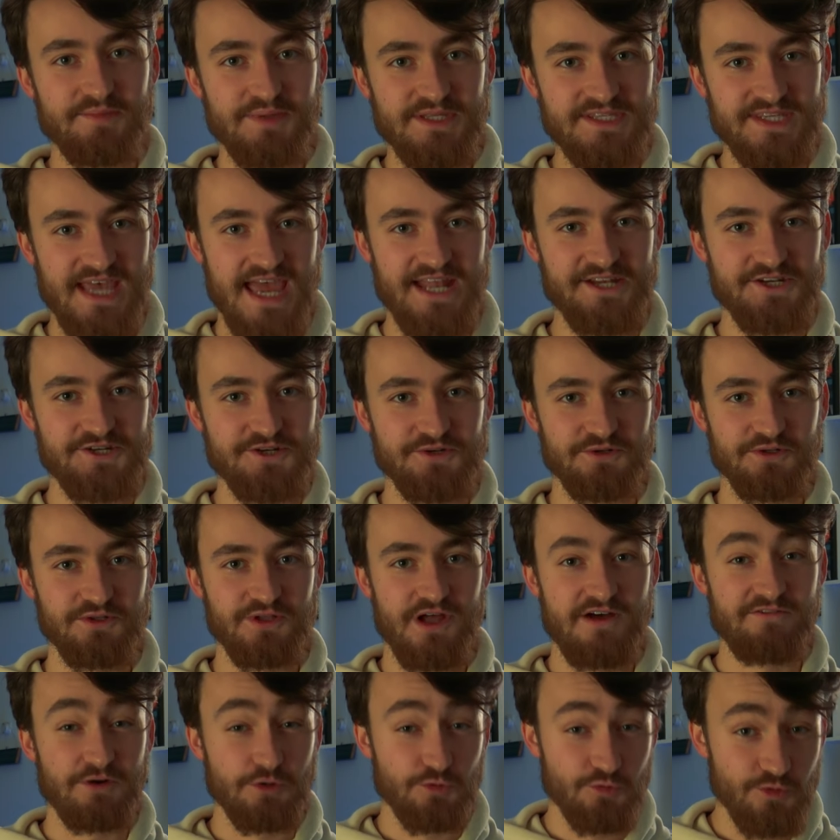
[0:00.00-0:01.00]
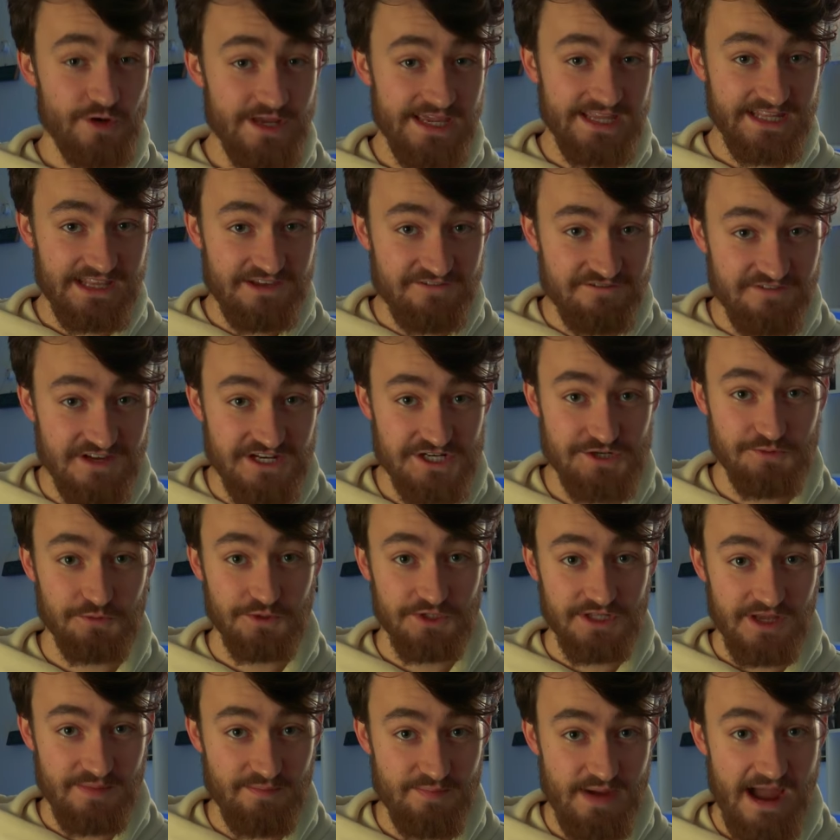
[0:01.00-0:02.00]
potential of a really
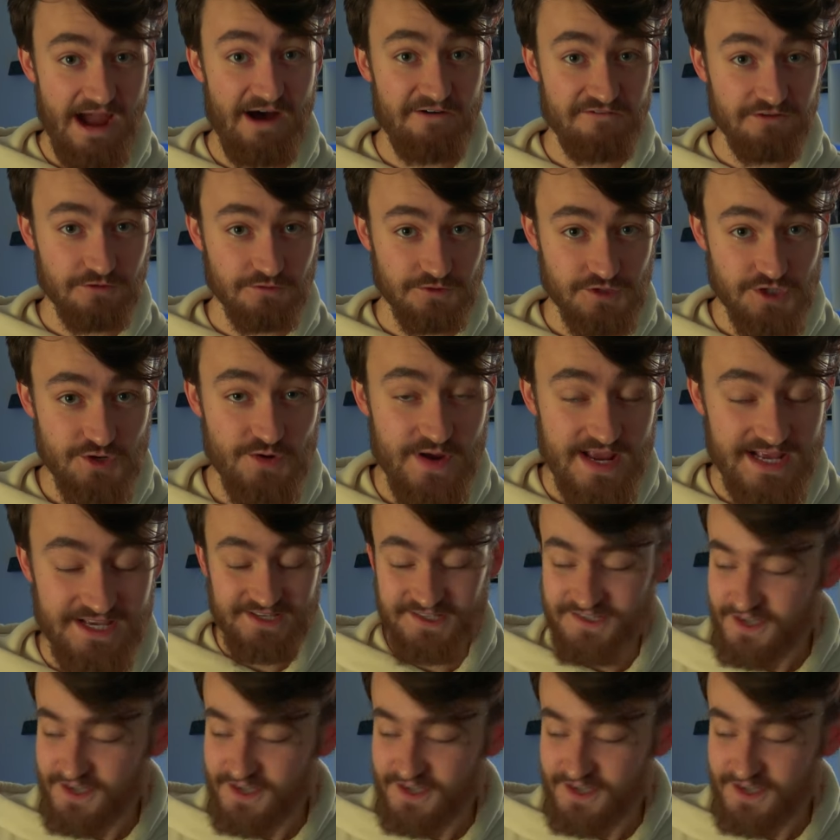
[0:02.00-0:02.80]
visual and powerful trick.